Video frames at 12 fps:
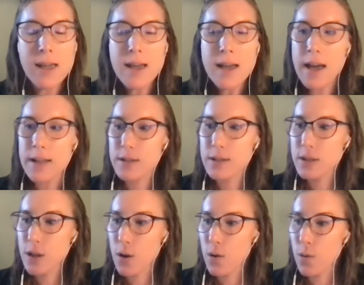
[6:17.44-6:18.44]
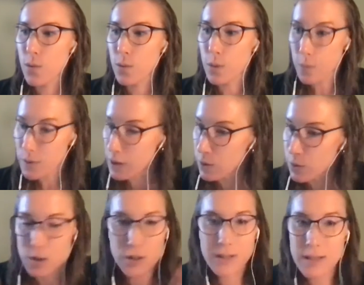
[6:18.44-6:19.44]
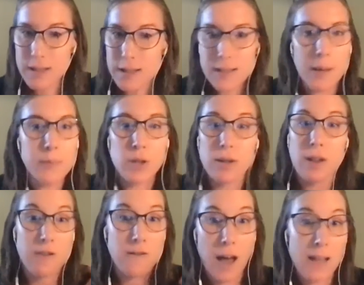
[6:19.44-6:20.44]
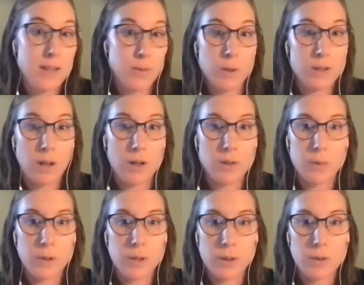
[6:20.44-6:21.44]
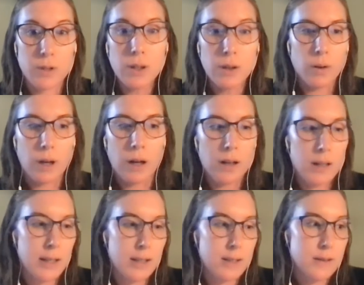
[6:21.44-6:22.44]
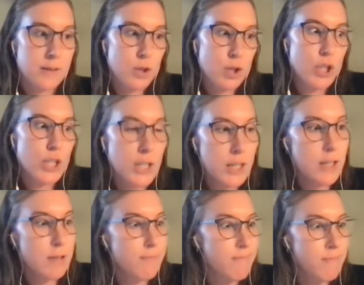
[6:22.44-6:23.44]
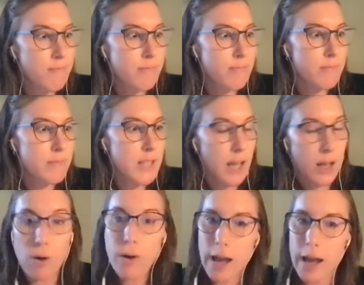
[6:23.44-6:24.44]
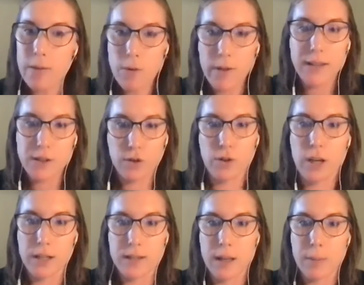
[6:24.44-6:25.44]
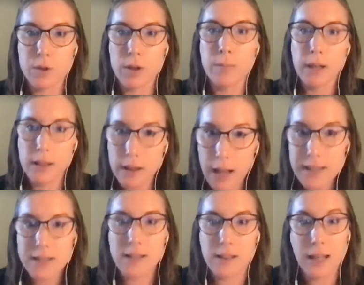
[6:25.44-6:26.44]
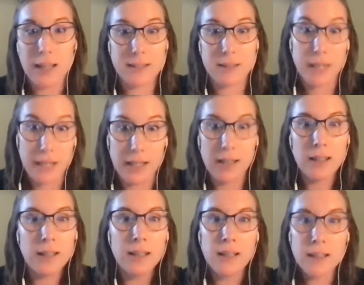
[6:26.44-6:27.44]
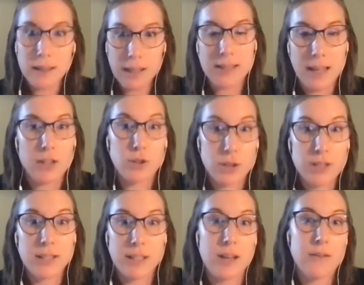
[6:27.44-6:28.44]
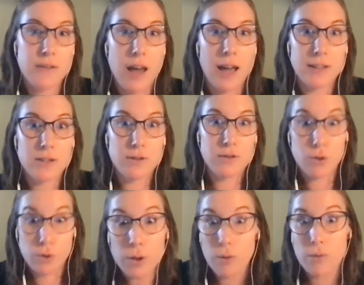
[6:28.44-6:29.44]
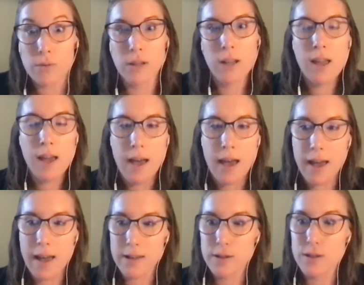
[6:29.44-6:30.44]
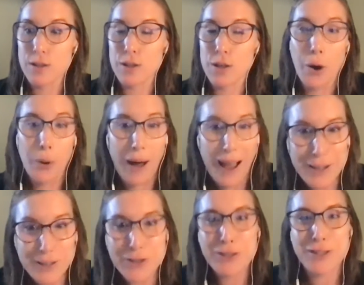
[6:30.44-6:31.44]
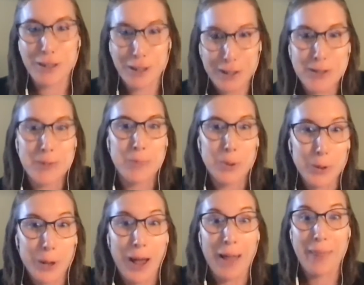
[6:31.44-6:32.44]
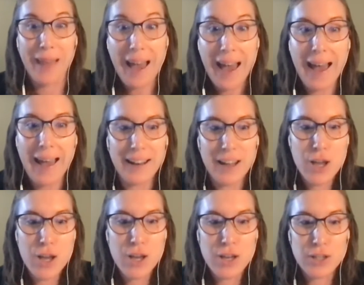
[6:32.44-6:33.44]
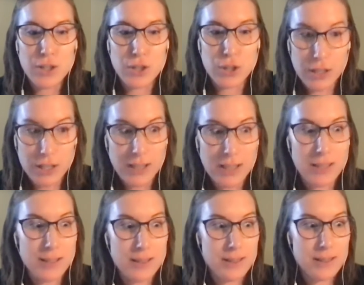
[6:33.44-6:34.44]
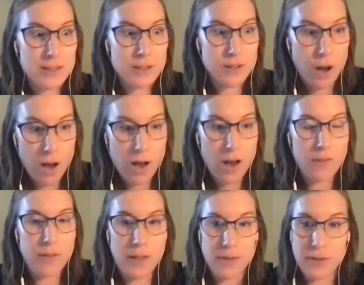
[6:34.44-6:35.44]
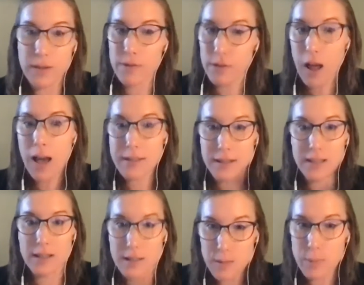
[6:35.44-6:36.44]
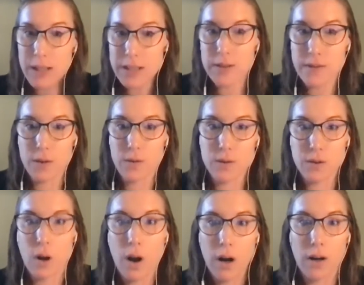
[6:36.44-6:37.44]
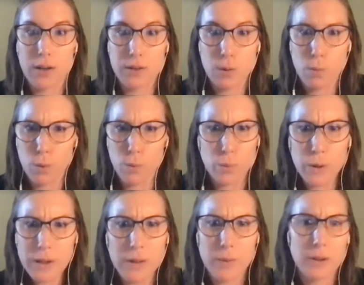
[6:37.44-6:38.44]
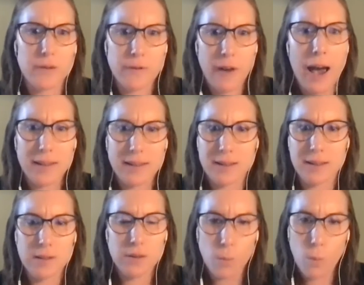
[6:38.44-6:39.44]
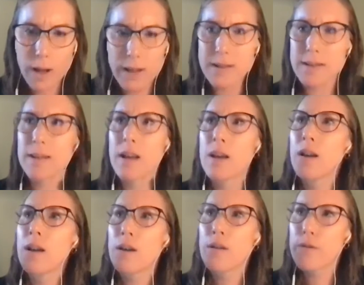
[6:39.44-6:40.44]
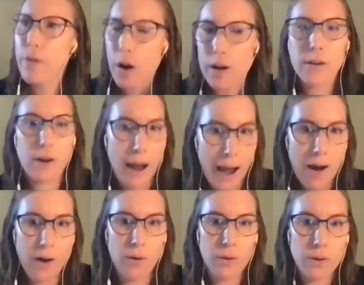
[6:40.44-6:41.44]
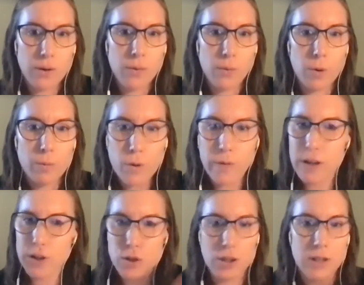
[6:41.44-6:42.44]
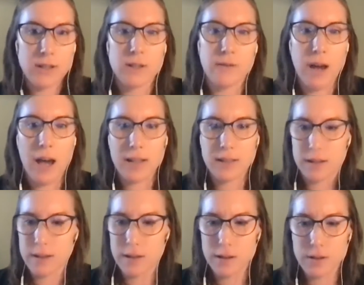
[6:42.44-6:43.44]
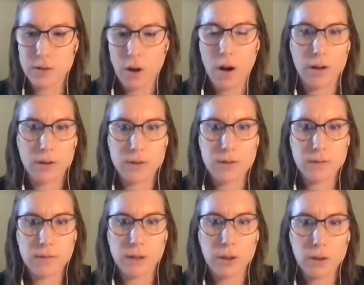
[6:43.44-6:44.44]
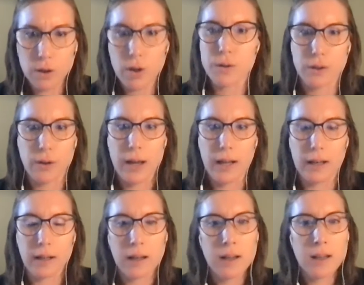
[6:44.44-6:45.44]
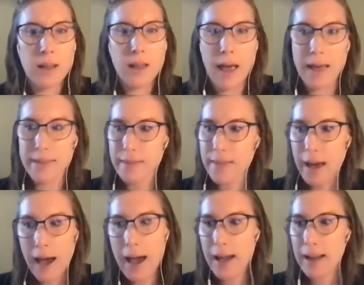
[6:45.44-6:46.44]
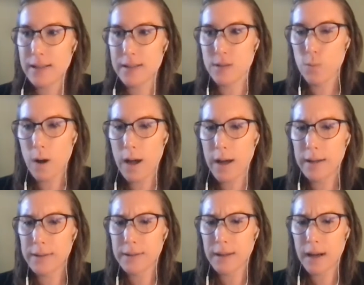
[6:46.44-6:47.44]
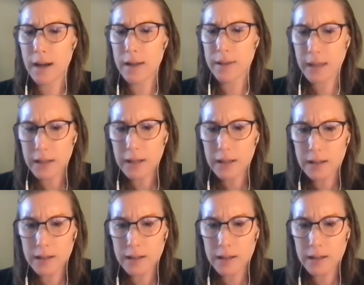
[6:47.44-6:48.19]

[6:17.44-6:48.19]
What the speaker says: And so there was just this assumption that that's what stars would do too. And she said, okay, well, that's a great assumption, but let's collect some data. Let's actually see if that's true. And so as she started to pull on that, she saw that the velocity, the speeds of those stars were really, really fast. The ones farther out were moving just as fast as the stars closer in. And that is what I think